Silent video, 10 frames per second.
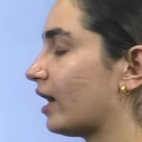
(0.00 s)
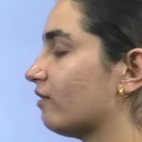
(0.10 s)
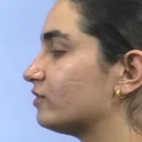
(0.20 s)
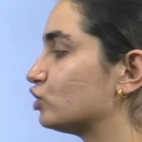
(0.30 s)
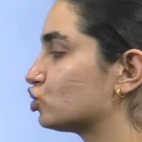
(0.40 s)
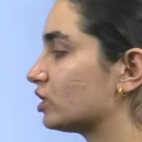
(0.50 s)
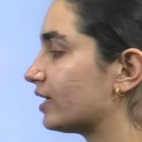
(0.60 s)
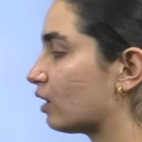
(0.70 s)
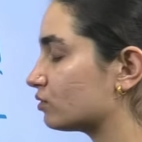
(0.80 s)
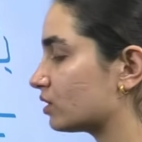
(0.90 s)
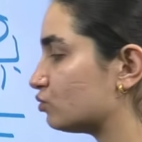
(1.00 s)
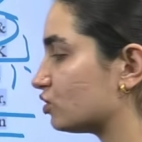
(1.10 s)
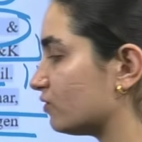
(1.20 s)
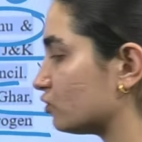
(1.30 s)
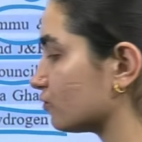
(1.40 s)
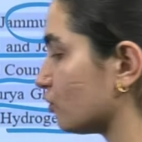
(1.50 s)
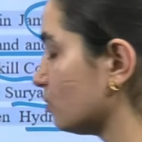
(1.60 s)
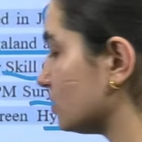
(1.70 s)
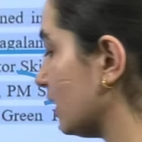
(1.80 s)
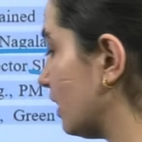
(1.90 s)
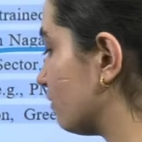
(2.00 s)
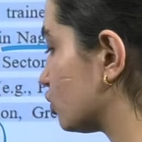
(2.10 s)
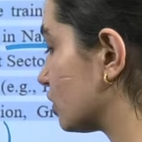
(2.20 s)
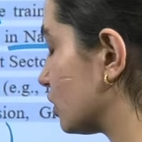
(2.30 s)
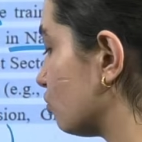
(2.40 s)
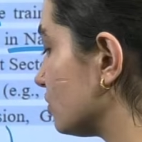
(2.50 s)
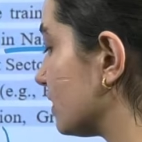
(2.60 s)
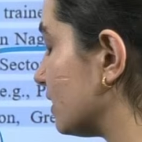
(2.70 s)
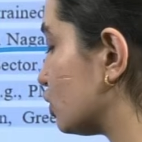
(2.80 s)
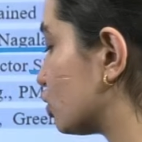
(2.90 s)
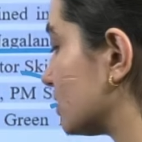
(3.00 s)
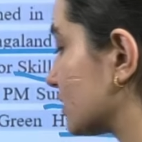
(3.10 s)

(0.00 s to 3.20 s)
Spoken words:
have digital and outcome driven reforms, which includes digital